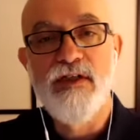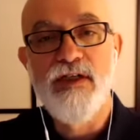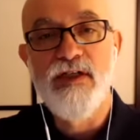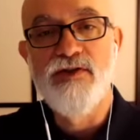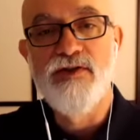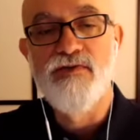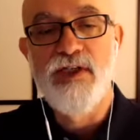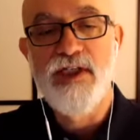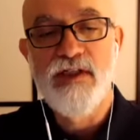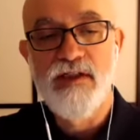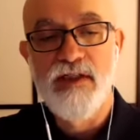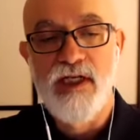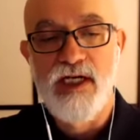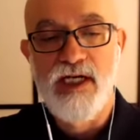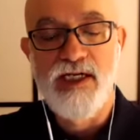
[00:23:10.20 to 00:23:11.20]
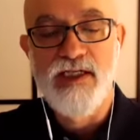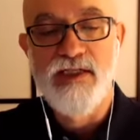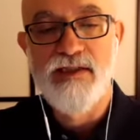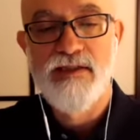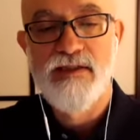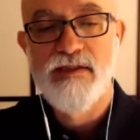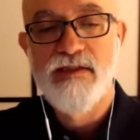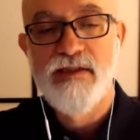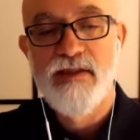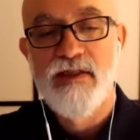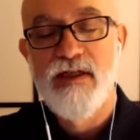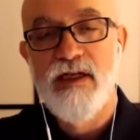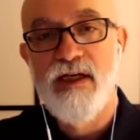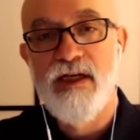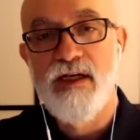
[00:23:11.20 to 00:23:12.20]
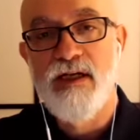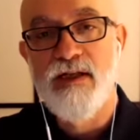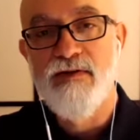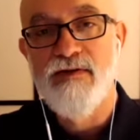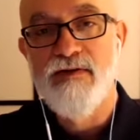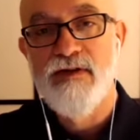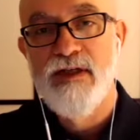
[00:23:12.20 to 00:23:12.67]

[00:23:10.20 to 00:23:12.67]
is realized and